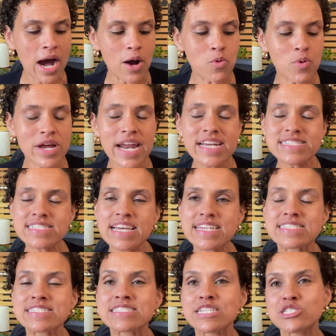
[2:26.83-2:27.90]
when I say
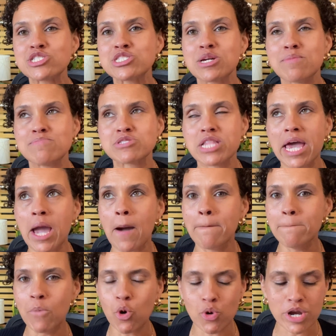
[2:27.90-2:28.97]
systems like
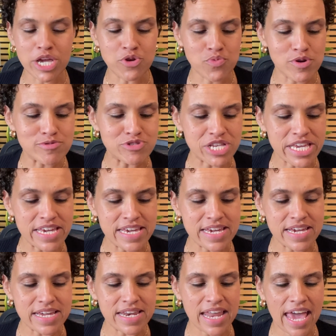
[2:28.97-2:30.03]
morning
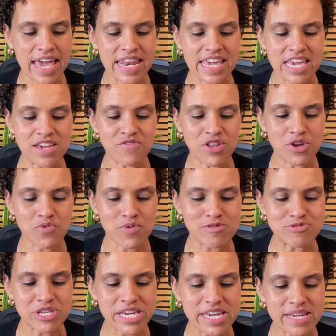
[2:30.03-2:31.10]
routine and evening
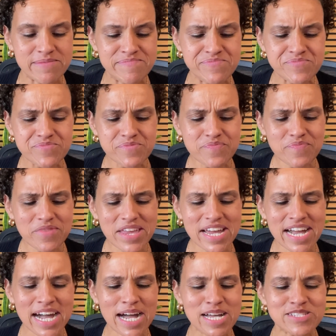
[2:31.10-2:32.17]
routine,
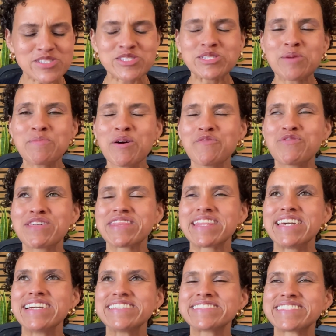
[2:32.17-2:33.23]
some of the
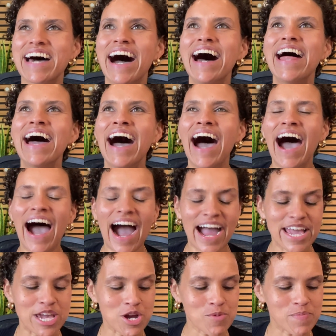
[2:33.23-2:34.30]
things that I
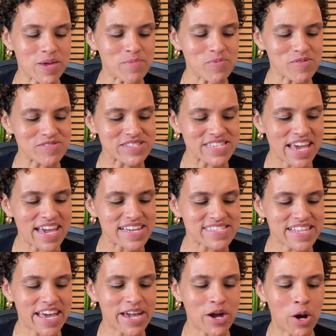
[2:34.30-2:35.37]
hear people say is
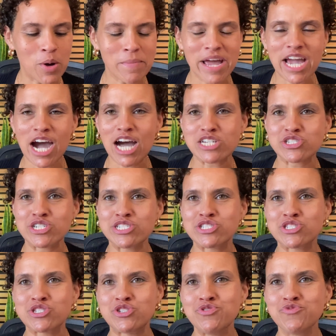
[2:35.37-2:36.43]
like, oh my gosh,
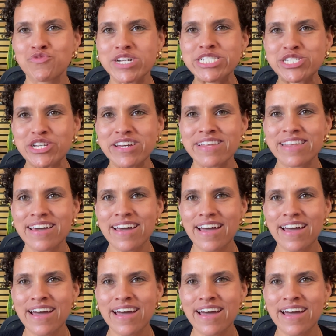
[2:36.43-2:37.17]
it's too rigid,